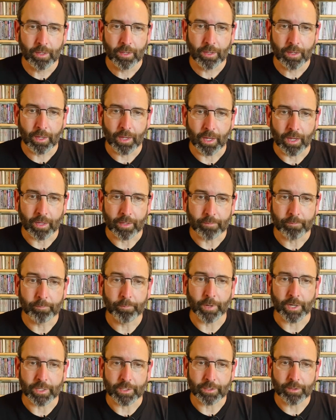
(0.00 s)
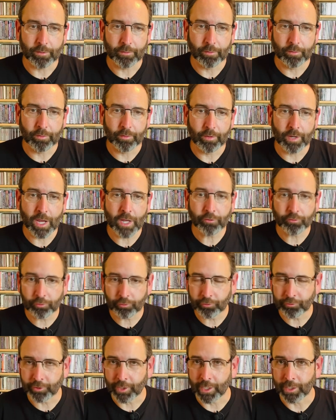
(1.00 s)
Uh, but
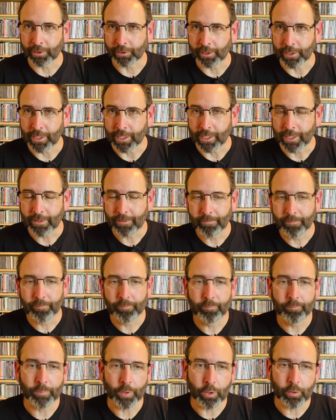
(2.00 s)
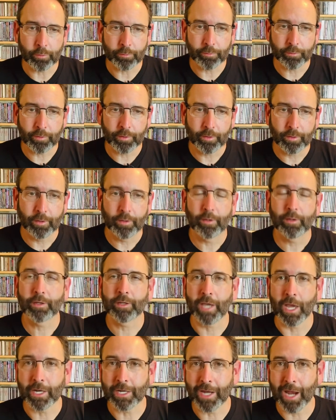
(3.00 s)
interestingly, both
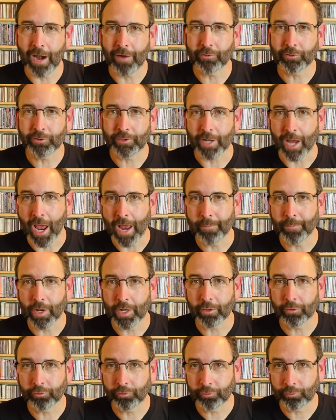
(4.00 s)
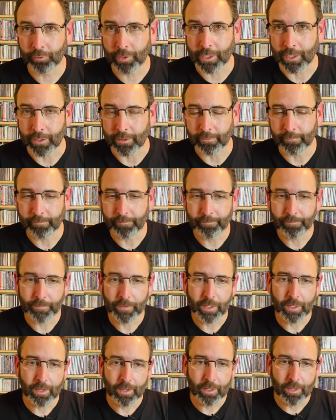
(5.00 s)
Kenny Aronson and Michael Shrieve
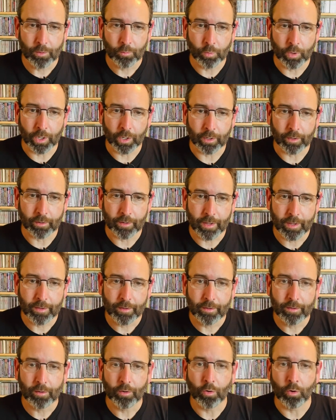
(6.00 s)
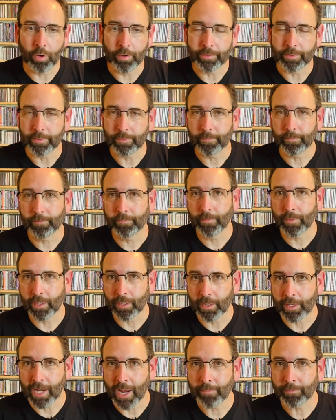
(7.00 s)
were on
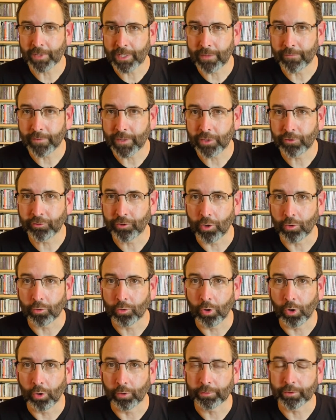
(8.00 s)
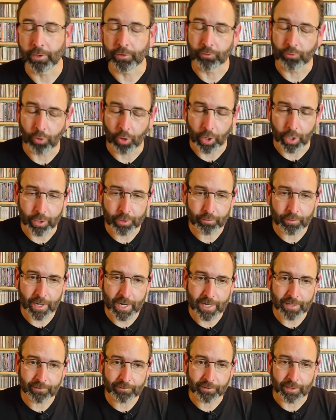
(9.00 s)
an MTV show called Guitar
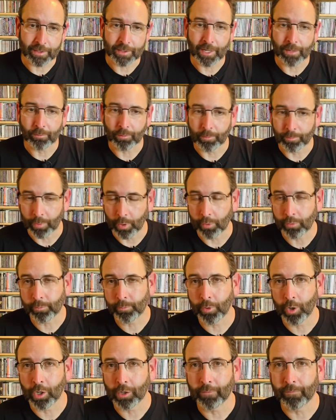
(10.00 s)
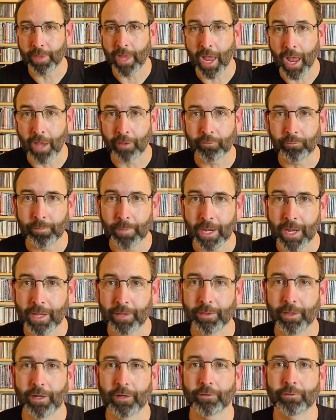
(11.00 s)
Greats, and they were both part of the house
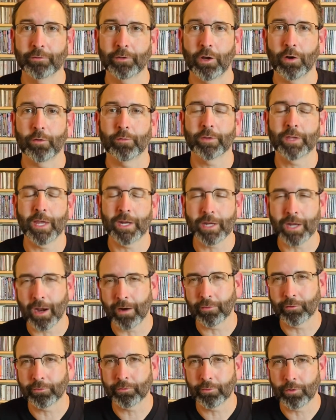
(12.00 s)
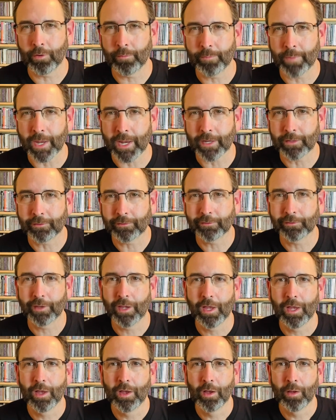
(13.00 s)
band there. So Kenny Aronson on bass,
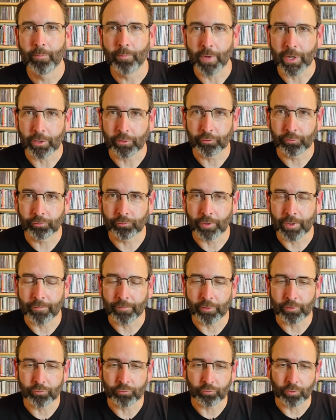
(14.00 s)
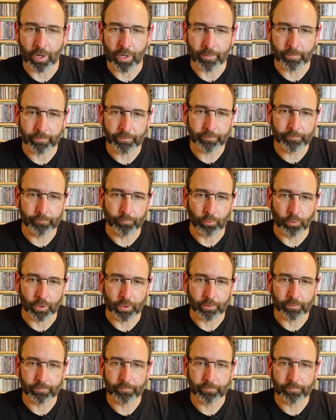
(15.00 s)
Michael Shrieve on drums for